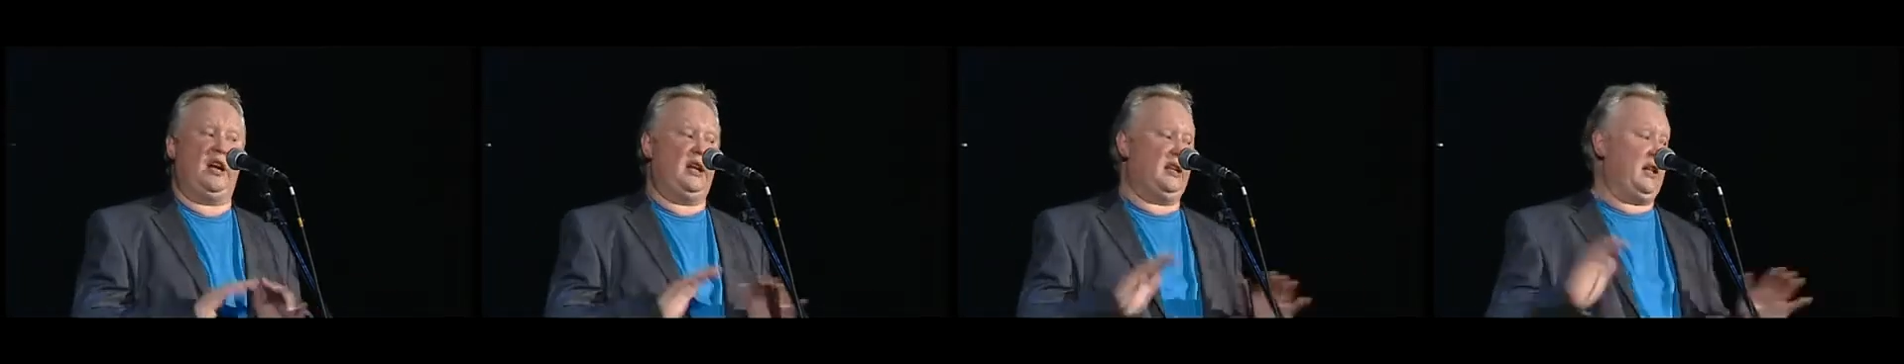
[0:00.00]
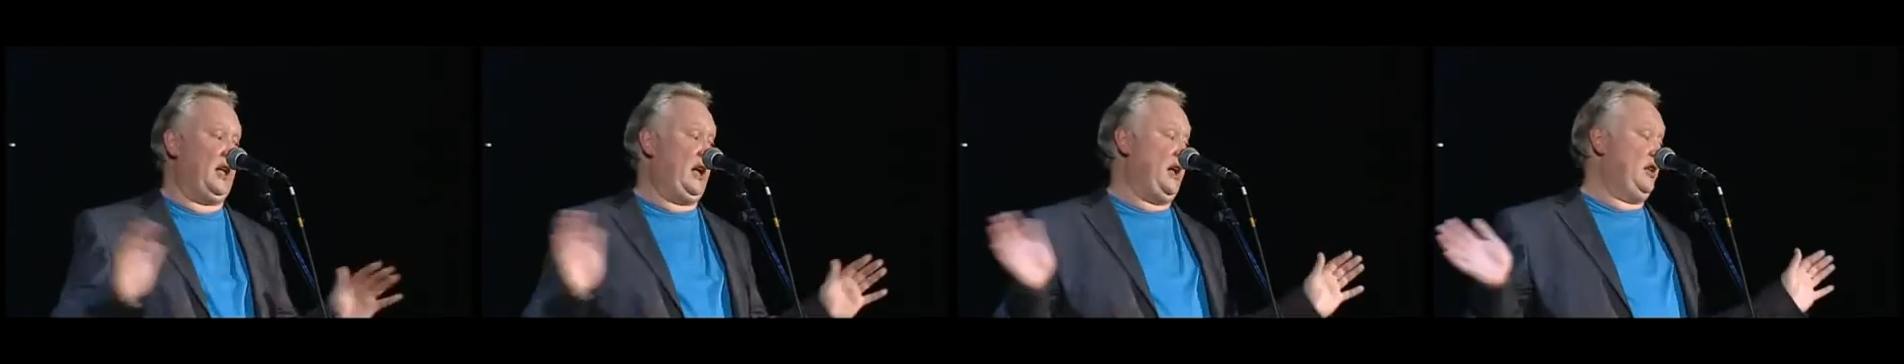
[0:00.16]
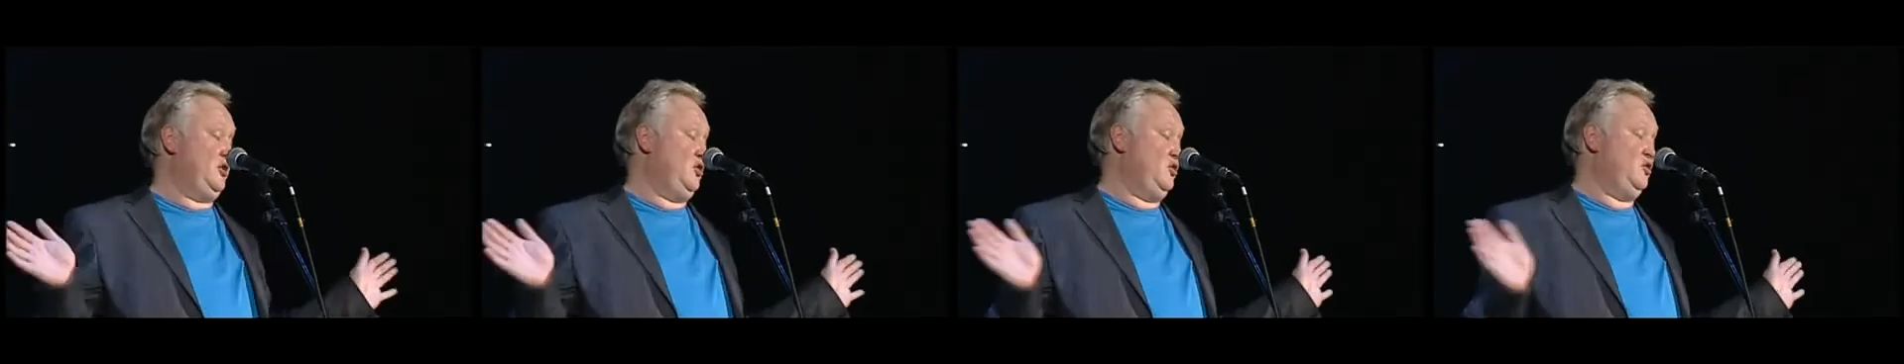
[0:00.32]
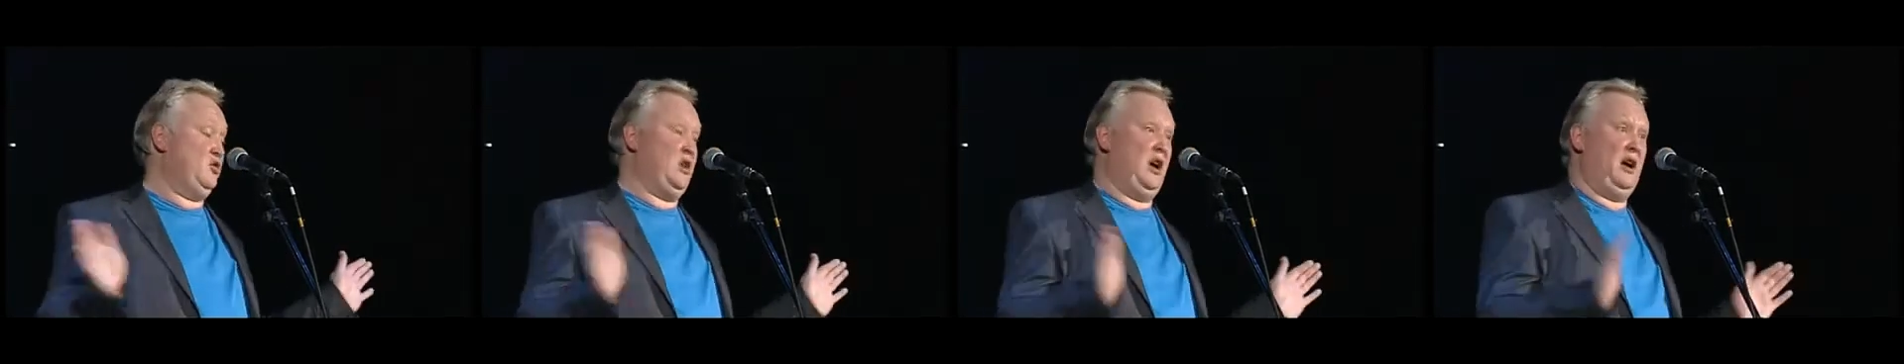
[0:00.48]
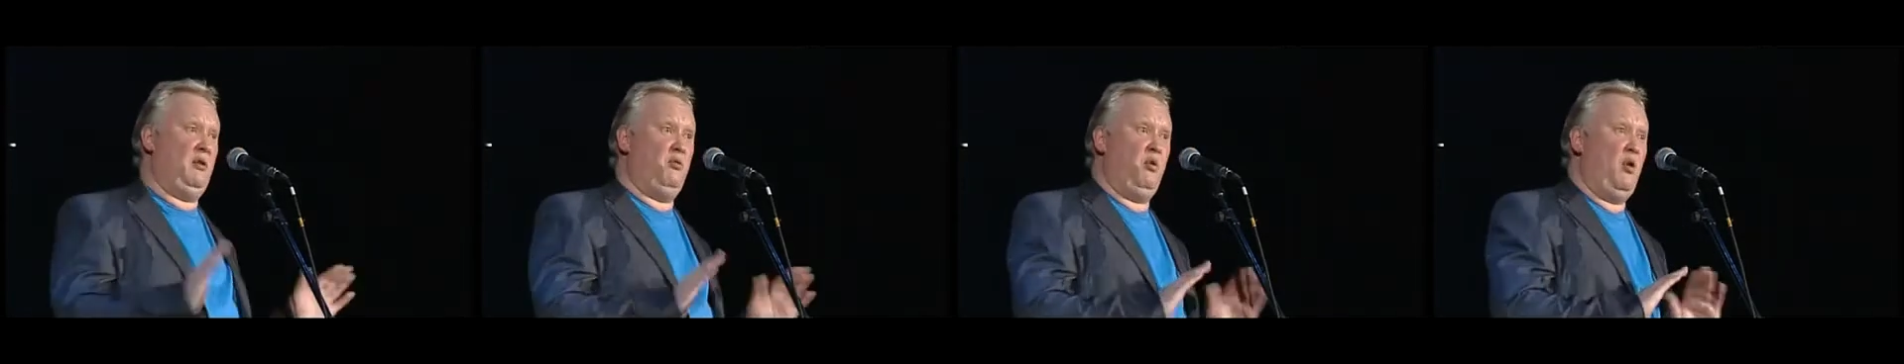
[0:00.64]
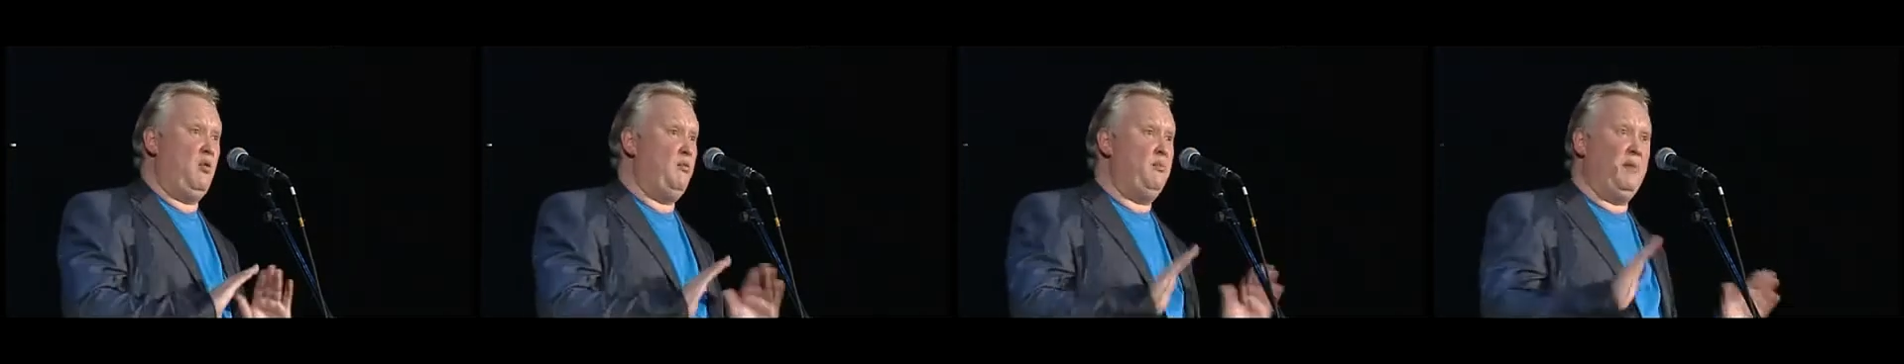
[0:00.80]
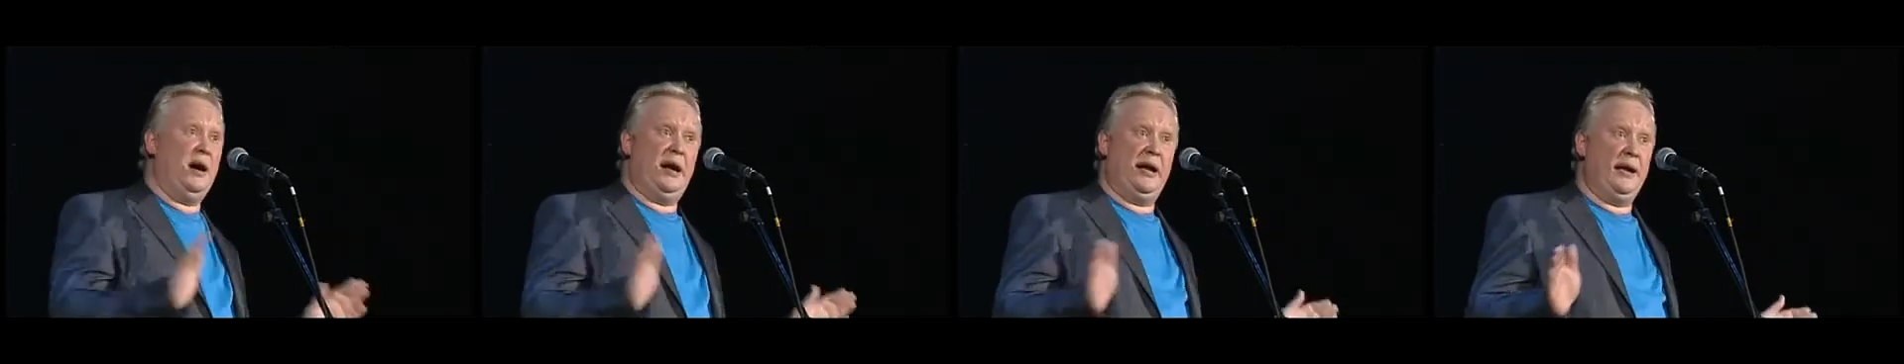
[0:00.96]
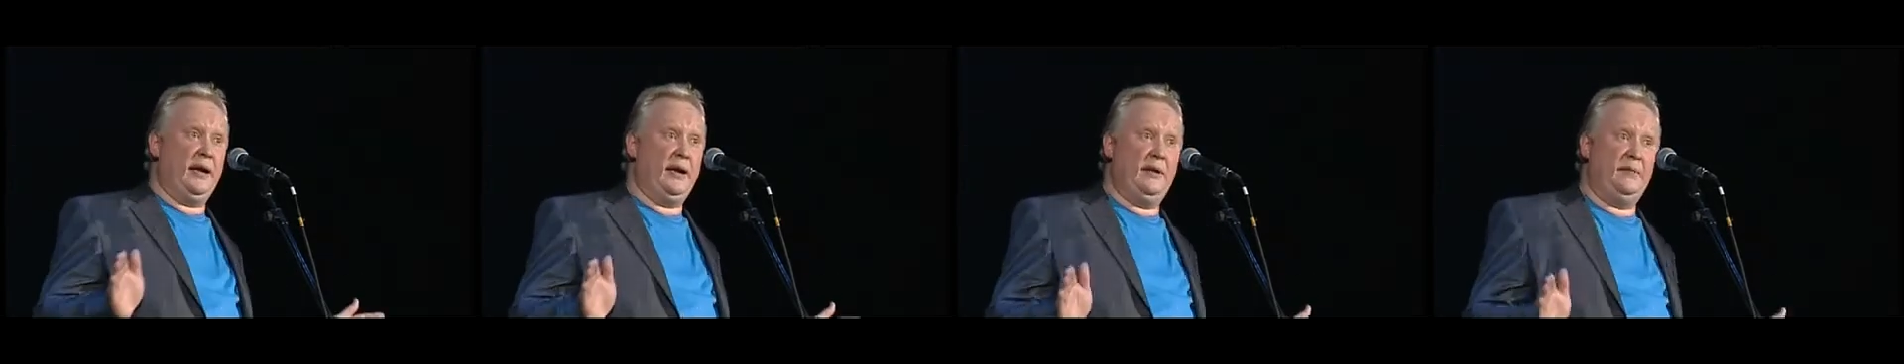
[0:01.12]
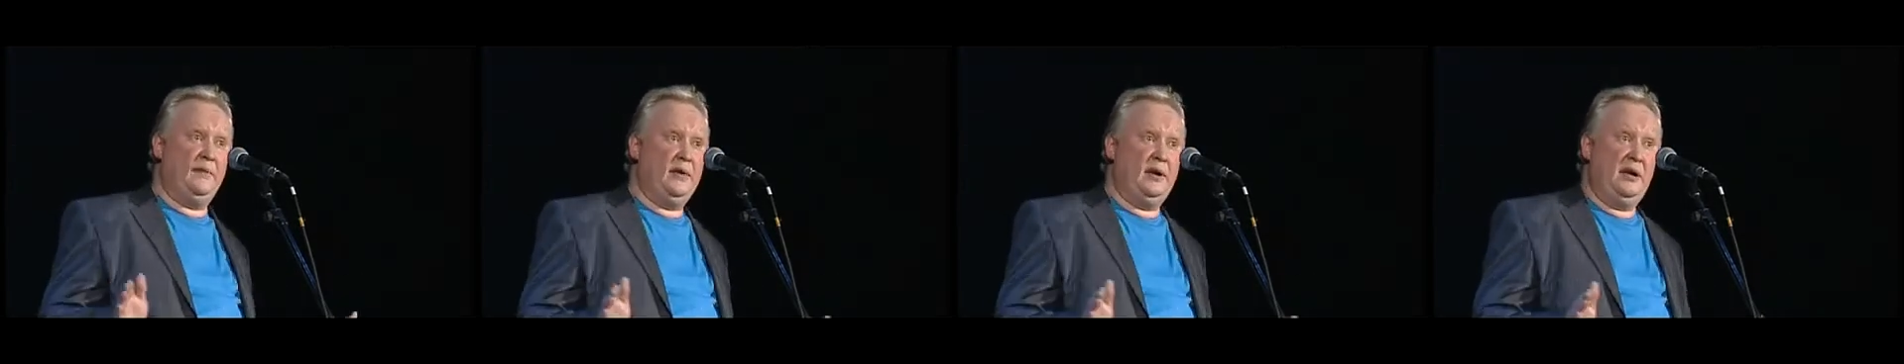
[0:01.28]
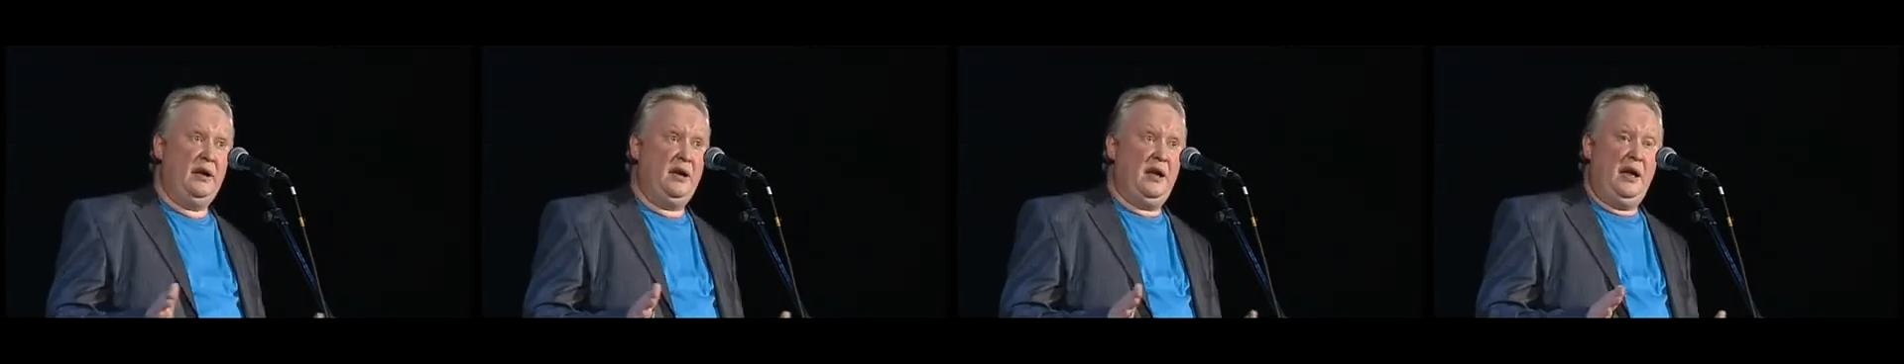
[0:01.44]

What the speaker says: I won't buy it.